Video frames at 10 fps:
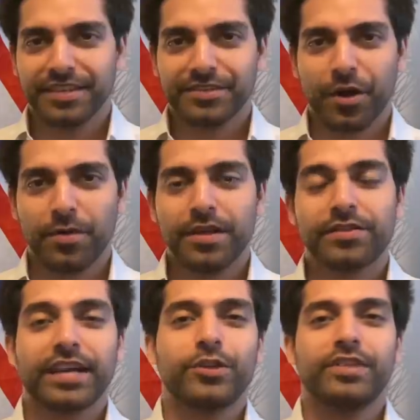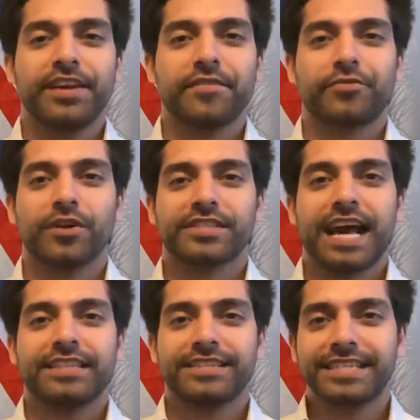So thank you, David Frost
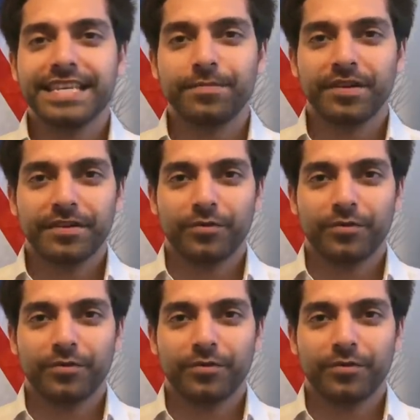and the team,